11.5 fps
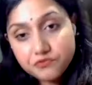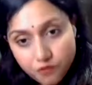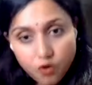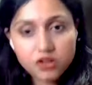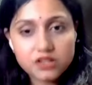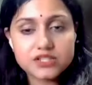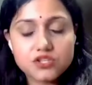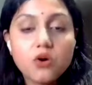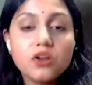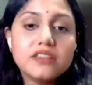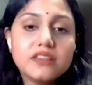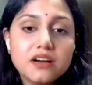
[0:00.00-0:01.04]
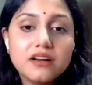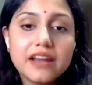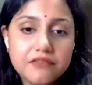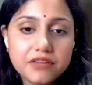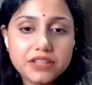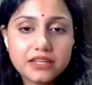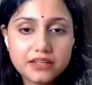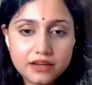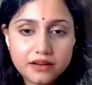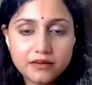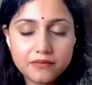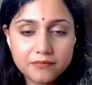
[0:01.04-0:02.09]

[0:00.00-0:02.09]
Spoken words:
falls on a Revati day,